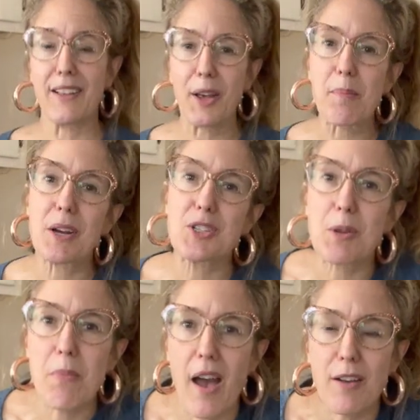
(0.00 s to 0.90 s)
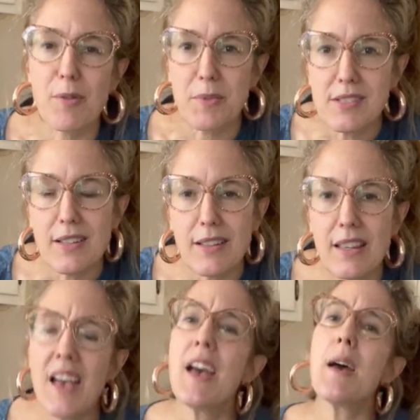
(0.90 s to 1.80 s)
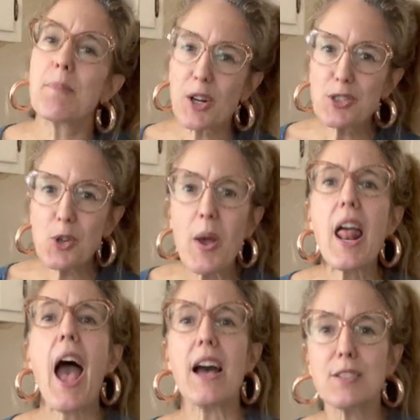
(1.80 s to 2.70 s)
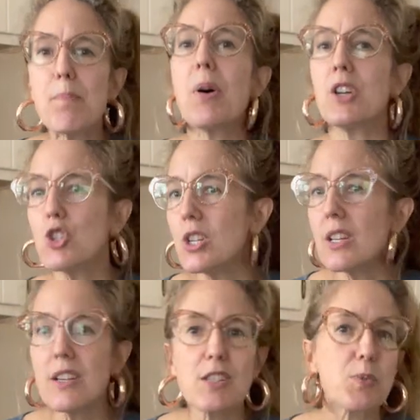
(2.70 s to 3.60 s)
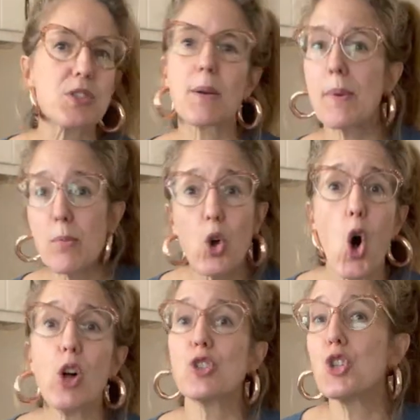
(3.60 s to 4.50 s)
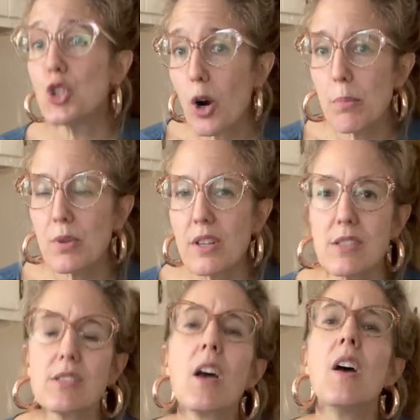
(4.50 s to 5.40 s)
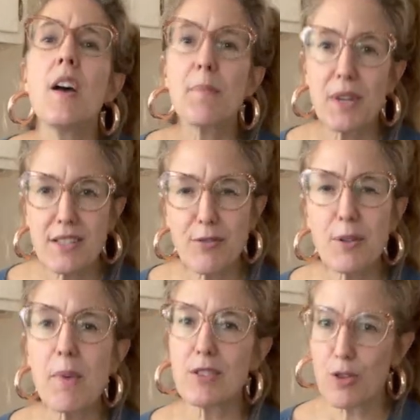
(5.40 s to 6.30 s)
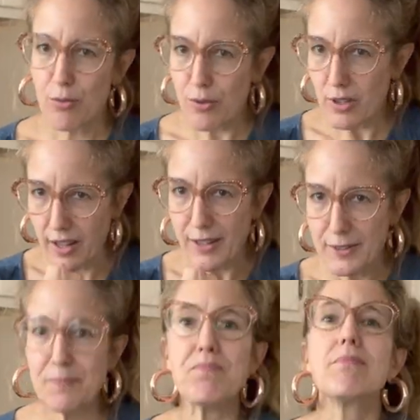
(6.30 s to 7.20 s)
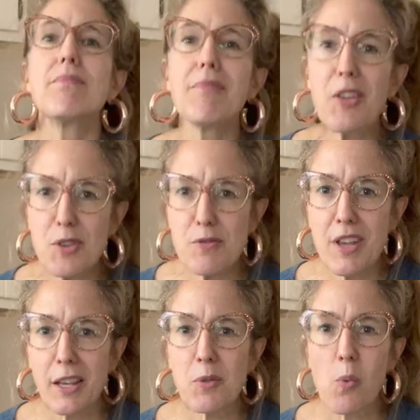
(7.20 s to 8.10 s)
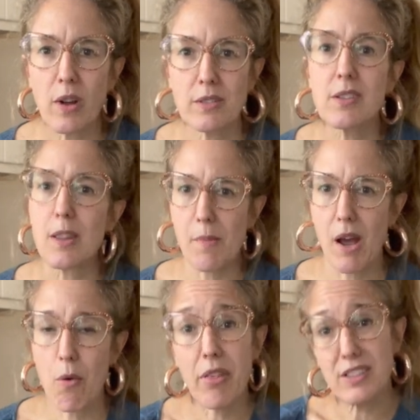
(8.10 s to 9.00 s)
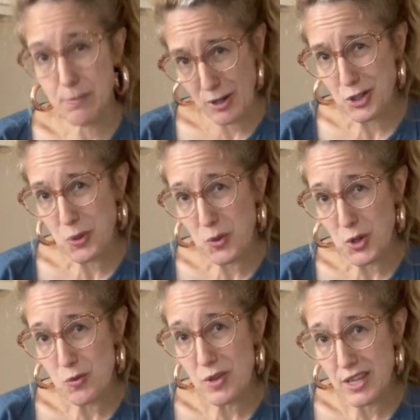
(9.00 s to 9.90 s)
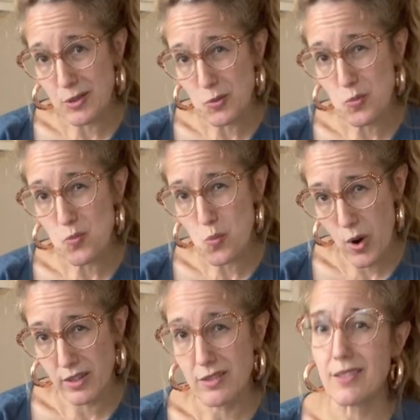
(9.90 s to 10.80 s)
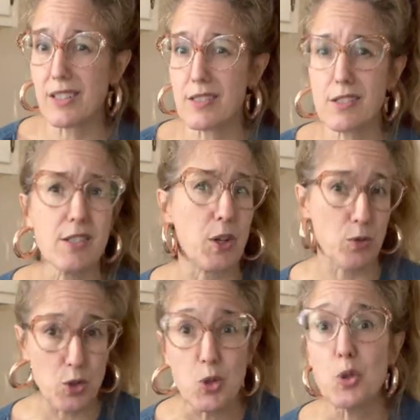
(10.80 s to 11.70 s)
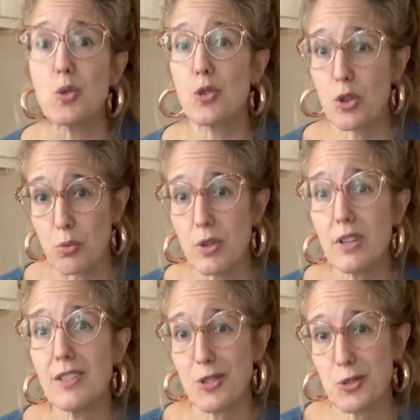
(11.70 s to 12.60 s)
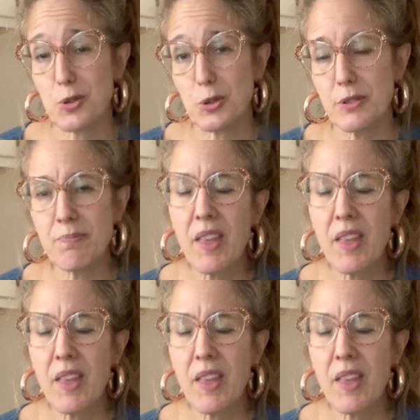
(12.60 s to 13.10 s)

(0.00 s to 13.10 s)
like a punching bag from the ceiling, but also it has a punchiness, which some people call sharpness, but it definitely makes you feel like you've taken one to the mouth, especially when you've eaten one that's 2 to 3 years old.